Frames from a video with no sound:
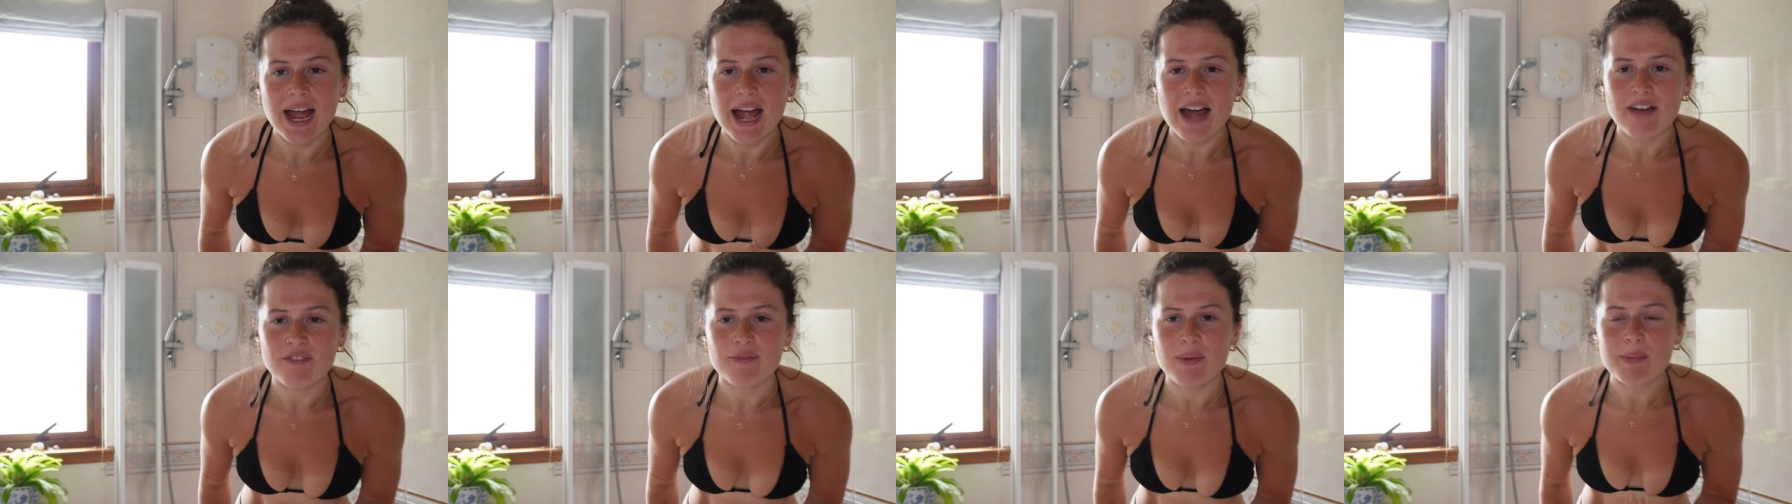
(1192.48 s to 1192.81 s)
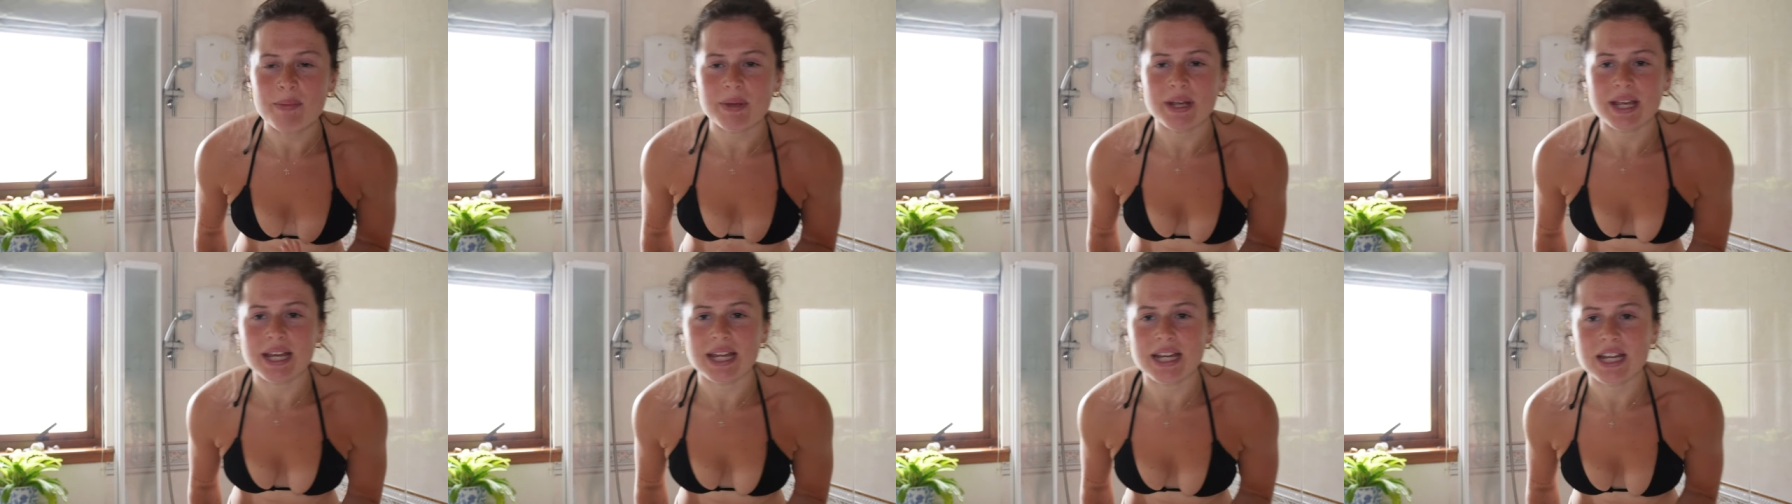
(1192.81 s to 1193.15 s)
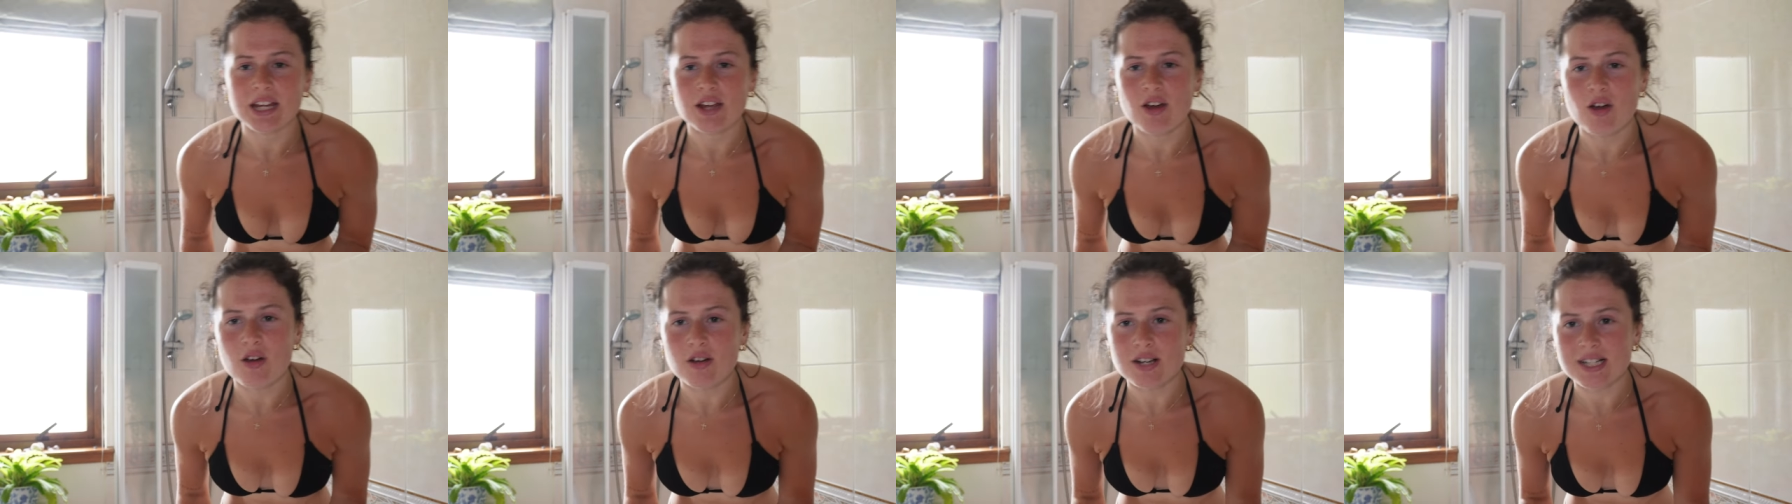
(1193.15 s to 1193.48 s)
have my
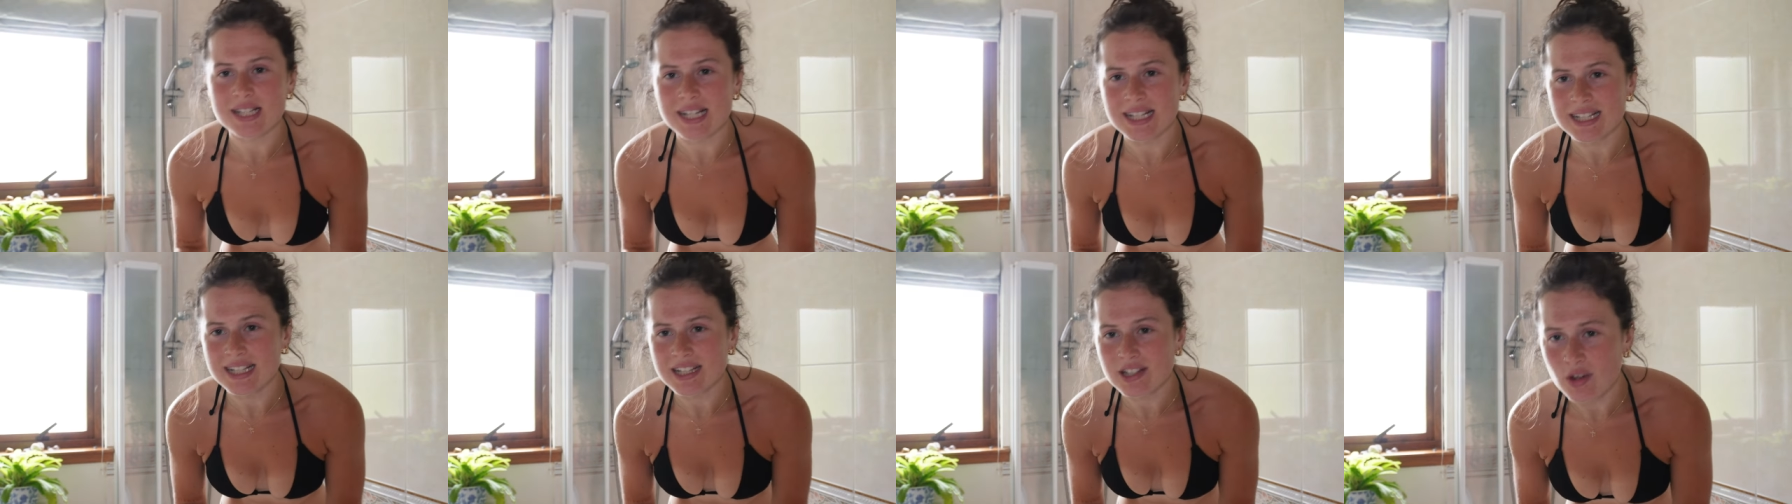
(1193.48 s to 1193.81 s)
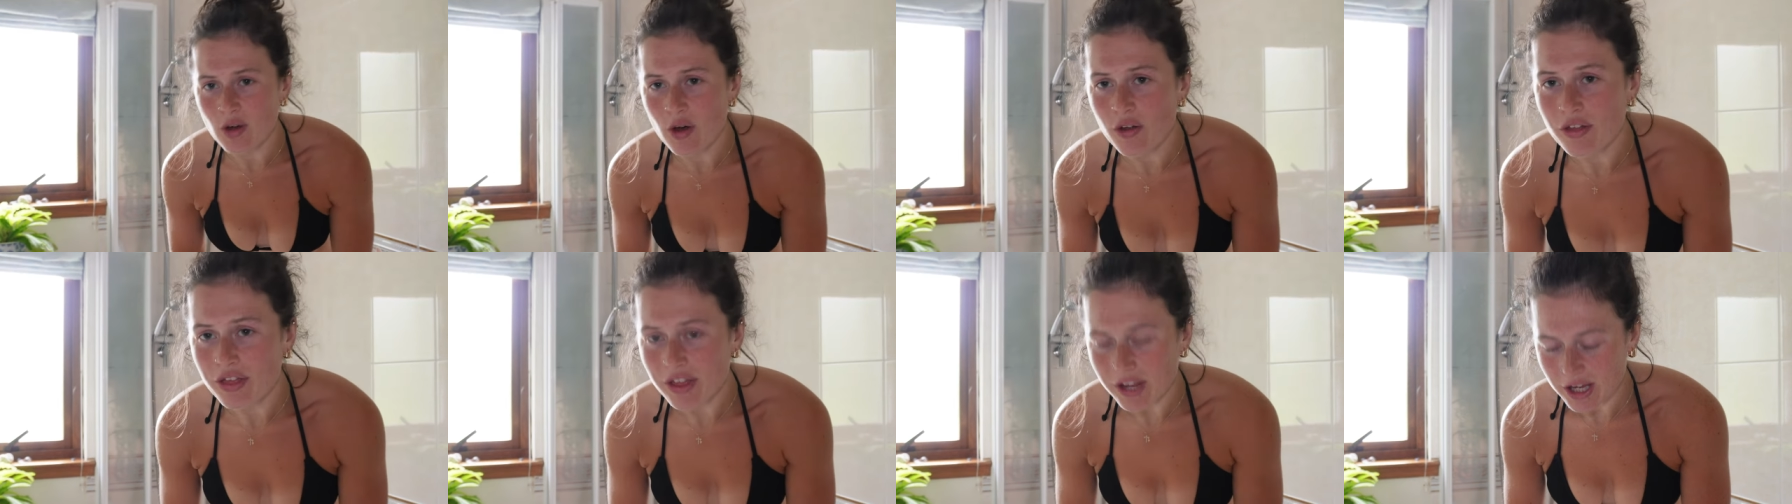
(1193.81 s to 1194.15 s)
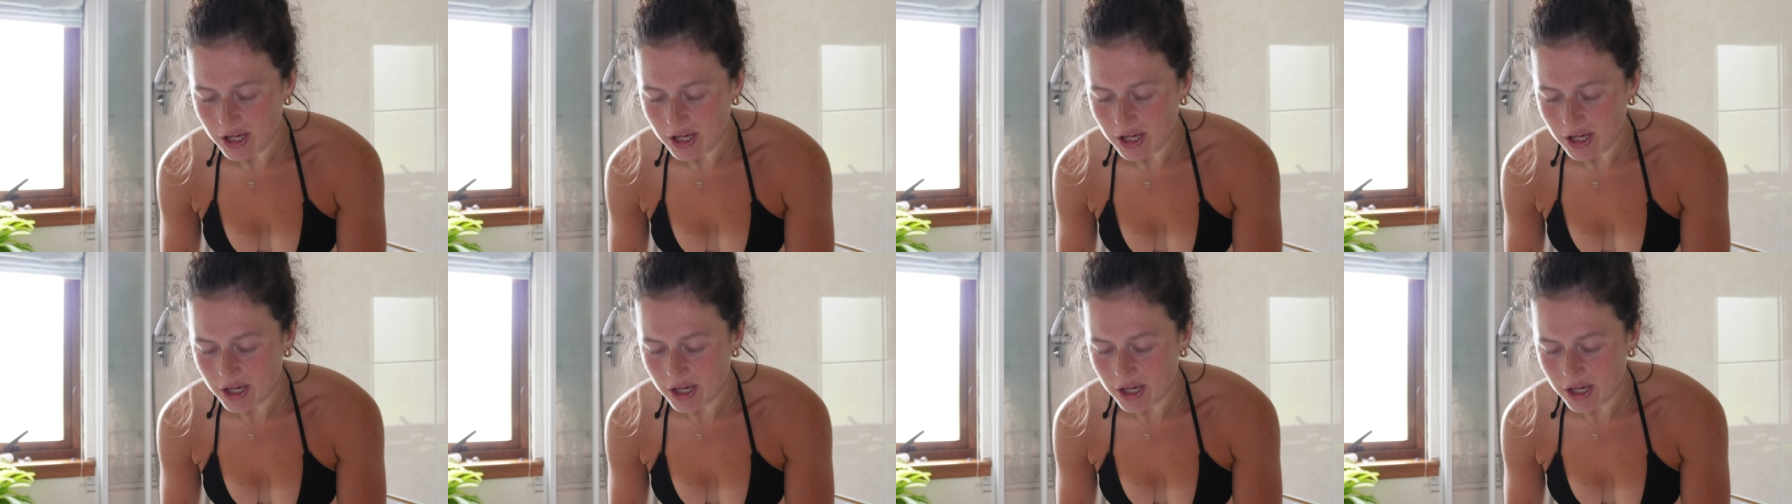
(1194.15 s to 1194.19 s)
bikini on because I did not